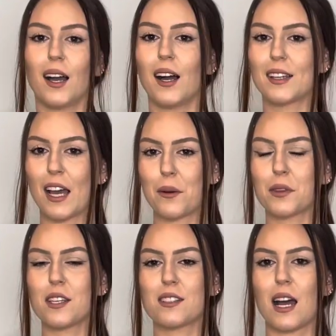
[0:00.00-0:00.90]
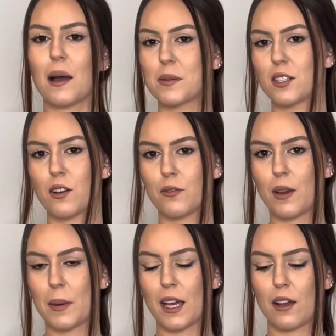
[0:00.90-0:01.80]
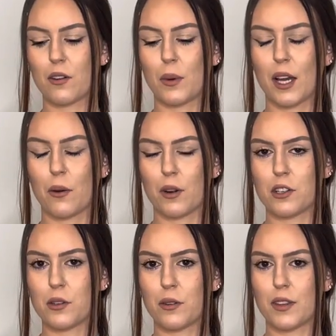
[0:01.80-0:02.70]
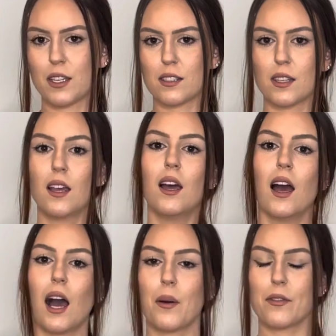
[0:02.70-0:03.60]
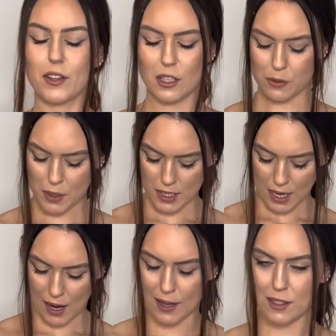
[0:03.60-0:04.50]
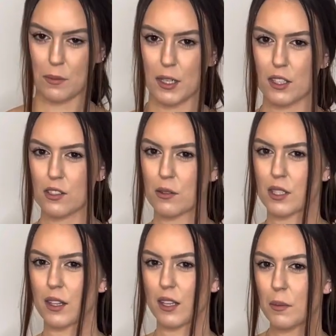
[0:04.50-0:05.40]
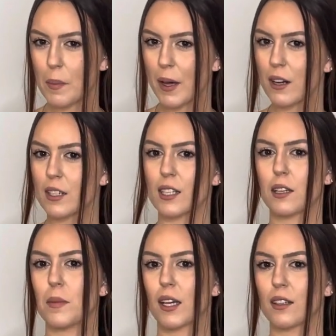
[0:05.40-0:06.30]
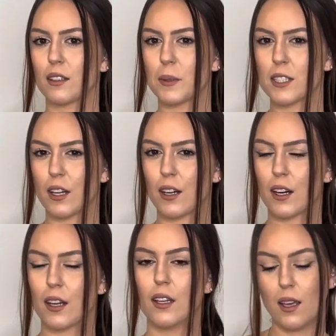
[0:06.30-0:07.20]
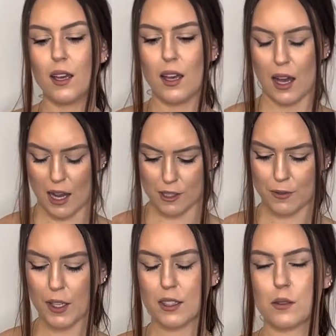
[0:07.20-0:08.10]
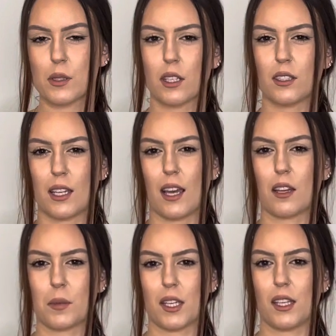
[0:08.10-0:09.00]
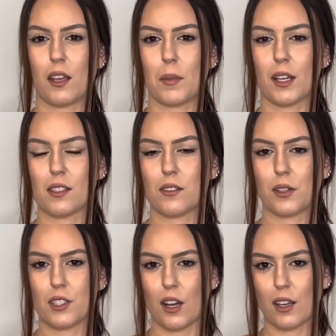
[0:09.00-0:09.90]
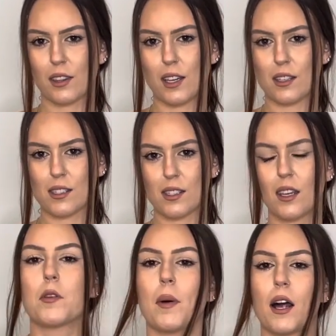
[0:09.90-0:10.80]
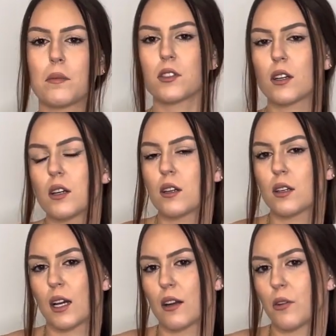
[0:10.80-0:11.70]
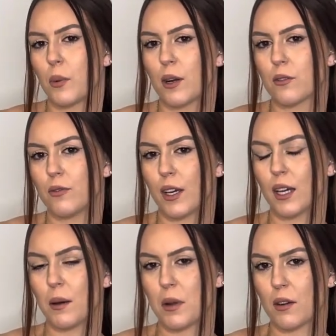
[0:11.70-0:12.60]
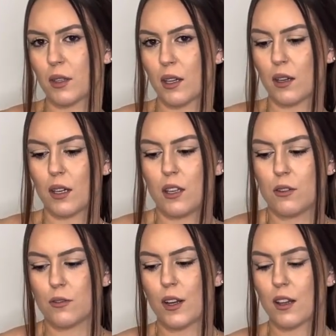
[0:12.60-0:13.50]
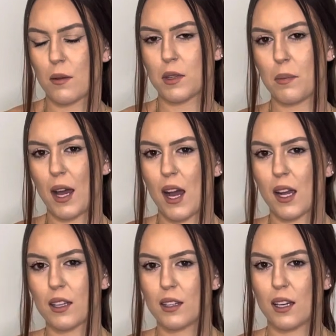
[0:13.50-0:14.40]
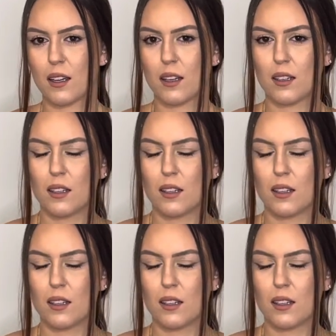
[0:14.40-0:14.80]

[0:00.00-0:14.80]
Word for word: Again, with these tops that don't fit me, I don't know why I ordered two of these. However, this one ties in the middle, so it was a little bit better because I can make it a little bit tighter. I just felt like this was a good tanning bikini because you can tuck this. The bottoms are kind of a weird fit. I'm not really a huge fan of them in the back. They